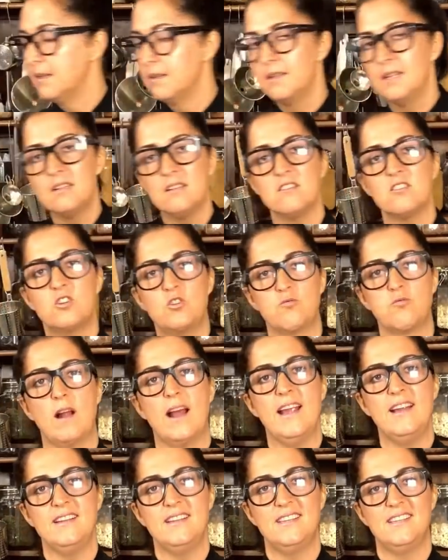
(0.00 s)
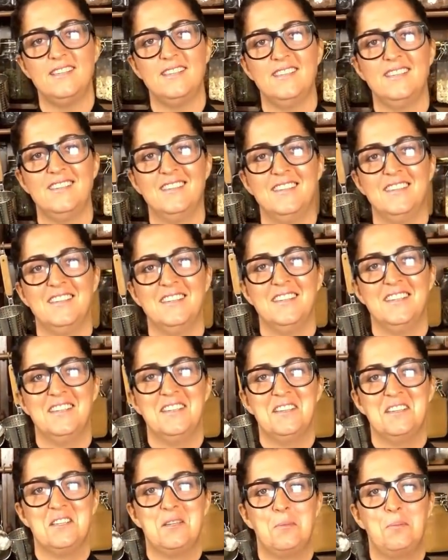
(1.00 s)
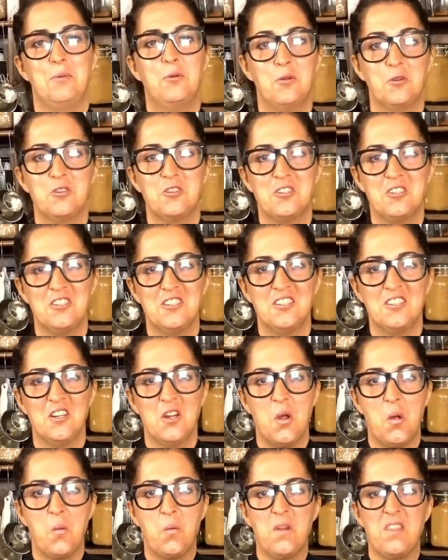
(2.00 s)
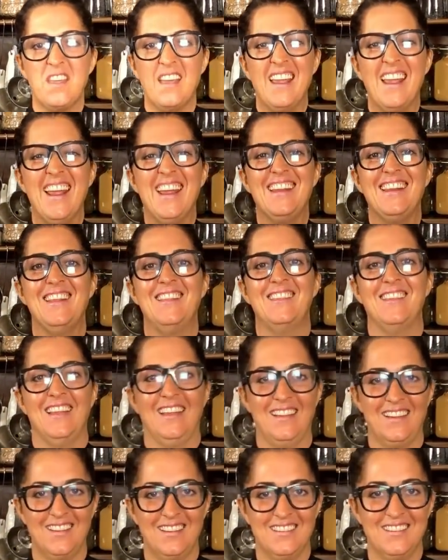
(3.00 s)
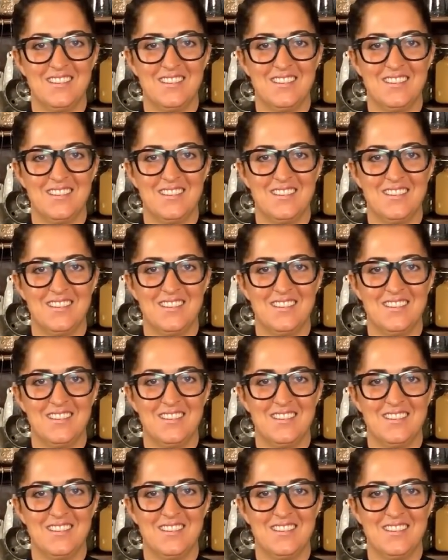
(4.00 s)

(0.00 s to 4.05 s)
This is great to put with anything.